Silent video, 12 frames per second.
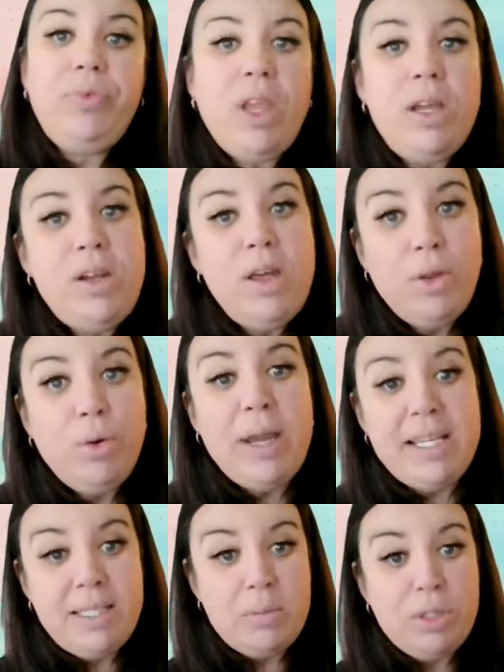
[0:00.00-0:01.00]
Another
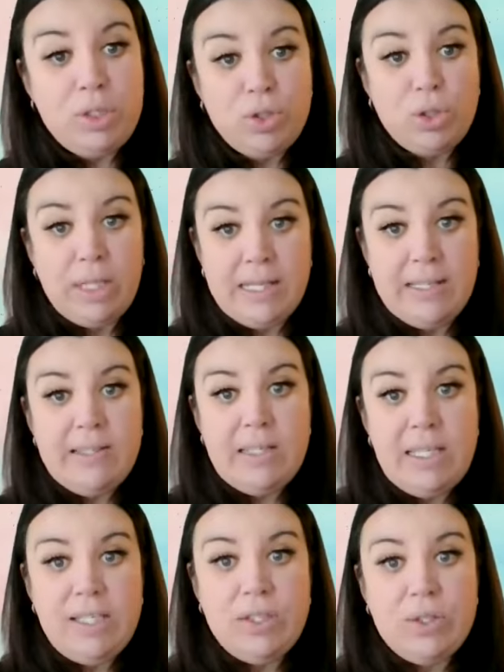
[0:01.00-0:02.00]
way to build your list
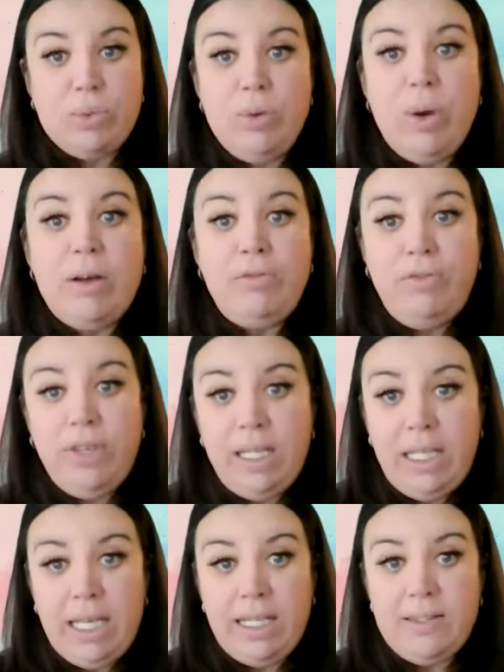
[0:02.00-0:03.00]
is through
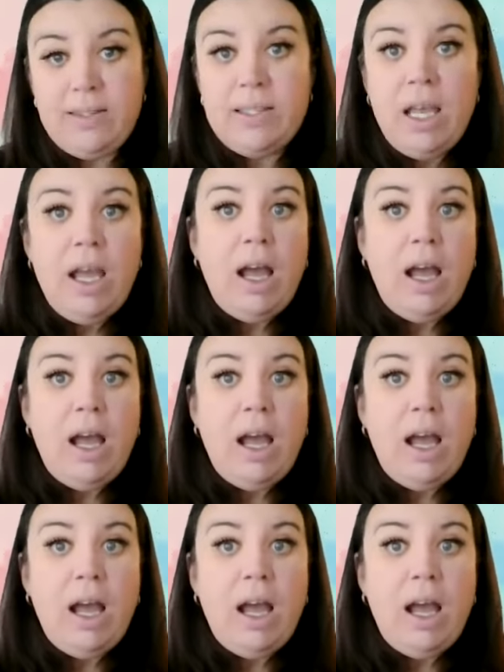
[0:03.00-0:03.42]
affiliates.